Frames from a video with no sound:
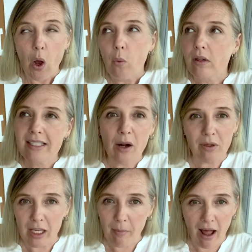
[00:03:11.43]
Well, it's not
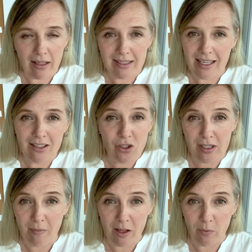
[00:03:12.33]
really a policy. It's just
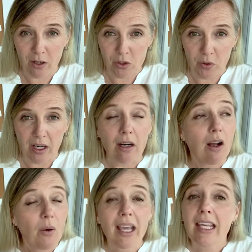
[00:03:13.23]
something that we don't do here.
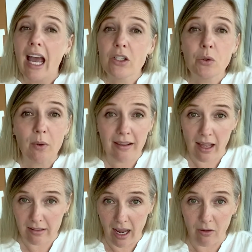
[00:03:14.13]
Okay, can you write
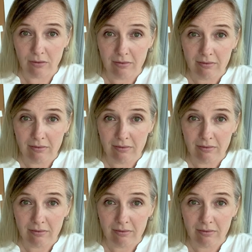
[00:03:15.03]
that down?